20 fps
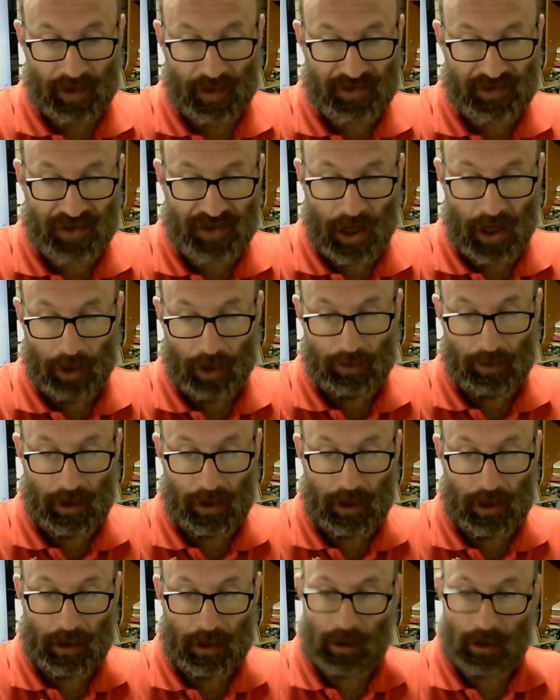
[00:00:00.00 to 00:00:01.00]
So
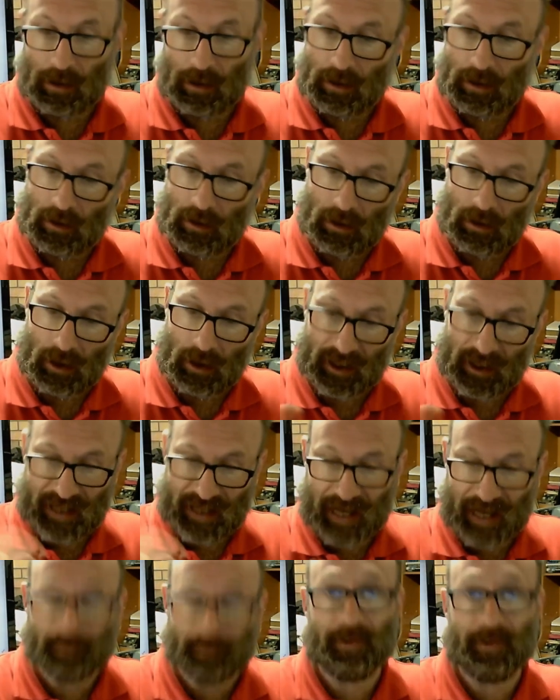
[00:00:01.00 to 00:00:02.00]
I
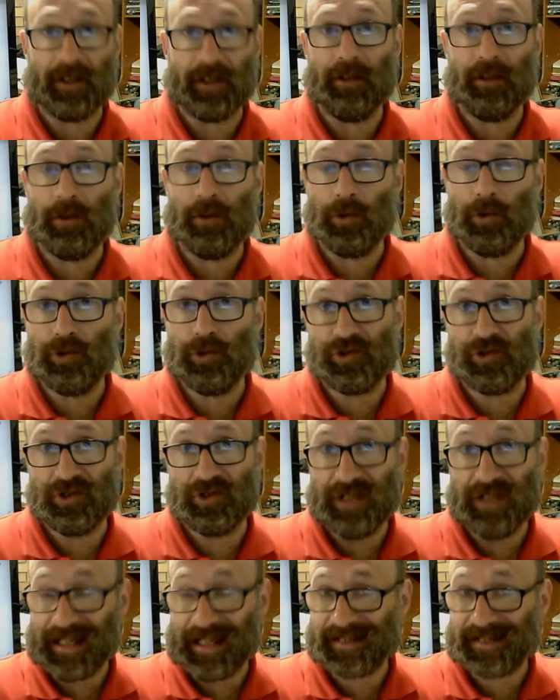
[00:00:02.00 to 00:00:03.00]
came to the
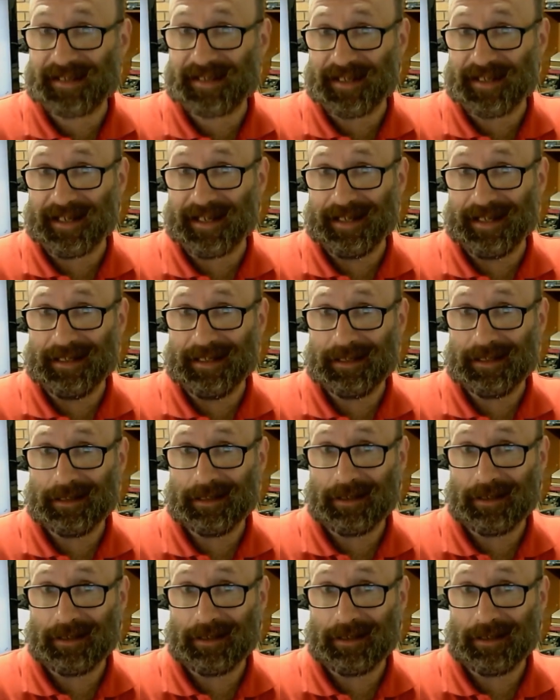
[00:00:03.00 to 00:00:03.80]
conclusion yesterday,